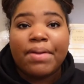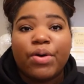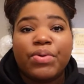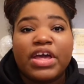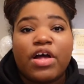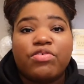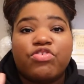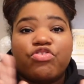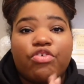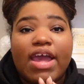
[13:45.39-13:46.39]
But we go
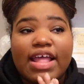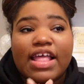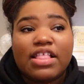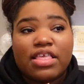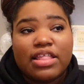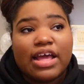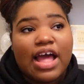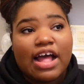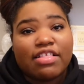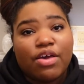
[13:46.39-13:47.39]
straight into the
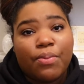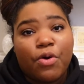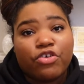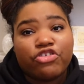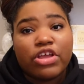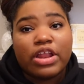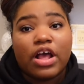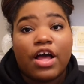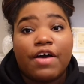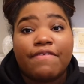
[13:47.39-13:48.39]
cocktail portion
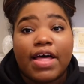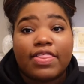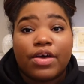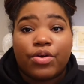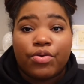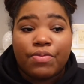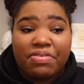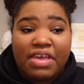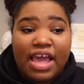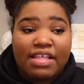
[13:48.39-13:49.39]
of the group
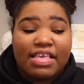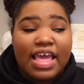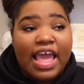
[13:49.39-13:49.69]
date,